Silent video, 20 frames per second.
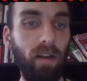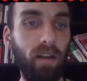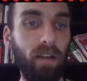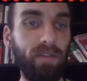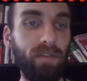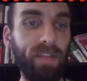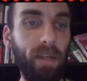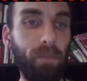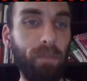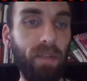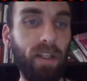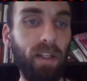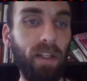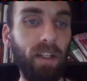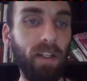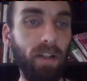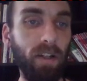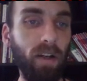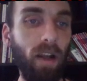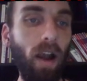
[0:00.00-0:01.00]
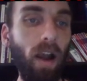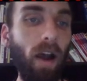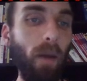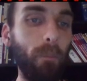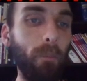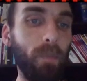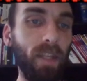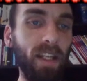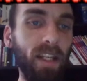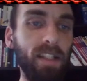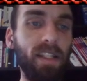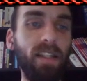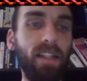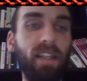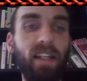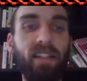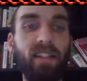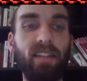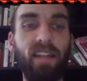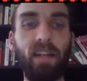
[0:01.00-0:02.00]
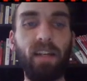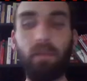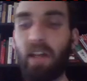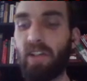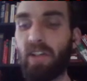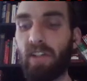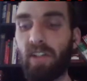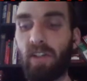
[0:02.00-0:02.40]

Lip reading: Same thing here. Like I said, like detect magic is